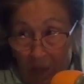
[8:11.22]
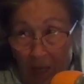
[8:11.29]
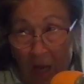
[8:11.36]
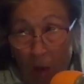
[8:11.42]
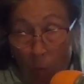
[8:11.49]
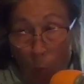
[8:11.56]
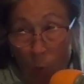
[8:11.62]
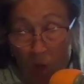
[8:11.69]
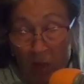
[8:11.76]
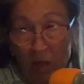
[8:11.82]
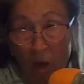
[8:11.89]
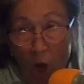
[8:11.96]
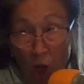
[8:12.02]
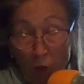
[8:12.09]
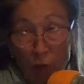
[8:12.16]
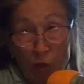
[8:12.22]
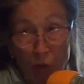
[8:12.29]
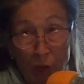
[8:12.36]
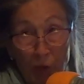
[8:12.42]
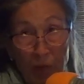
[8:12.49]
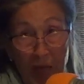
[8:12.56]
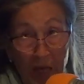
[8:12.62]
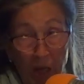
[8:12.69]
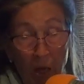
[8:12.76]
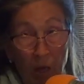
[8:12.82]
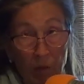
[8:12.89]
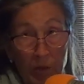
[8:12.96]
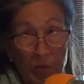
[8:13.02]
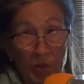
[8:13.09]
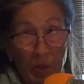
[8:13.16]
Yeah, one alter, they
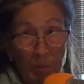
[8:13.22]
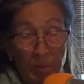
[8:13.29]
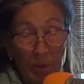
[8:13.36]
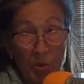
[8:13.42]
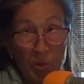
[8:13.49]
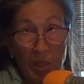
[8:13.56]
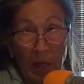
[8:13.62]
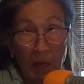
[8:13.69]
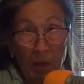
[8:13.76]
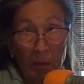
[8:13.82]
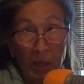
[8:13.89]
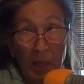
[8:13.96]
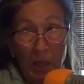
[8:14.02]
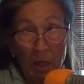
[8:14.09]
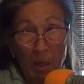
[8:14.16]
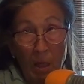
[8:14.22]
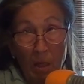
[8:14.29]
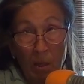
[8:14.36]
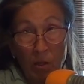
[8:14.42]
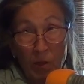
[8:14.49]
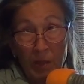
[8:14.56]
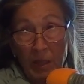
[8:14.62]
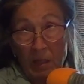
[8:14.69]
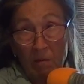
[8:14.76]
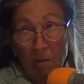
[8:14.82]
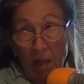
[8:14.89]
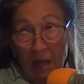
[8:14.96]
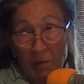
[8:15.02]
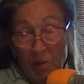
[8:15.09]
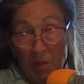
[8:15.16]
call the subpersonality, could need
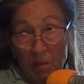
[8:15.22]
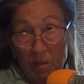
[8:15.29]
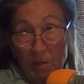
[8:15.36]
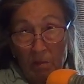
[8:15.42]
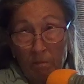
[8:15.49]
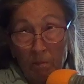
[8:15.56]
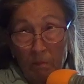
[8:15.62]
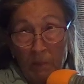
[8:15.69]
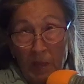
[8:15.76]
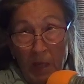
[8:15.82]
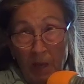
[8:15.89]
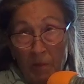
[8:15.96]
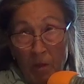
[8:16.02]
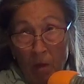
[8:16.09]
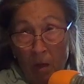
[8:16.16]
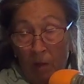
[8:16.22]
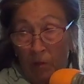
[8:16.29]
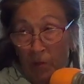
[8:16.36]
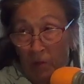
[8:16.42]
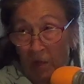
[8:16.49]
glasses. The other alter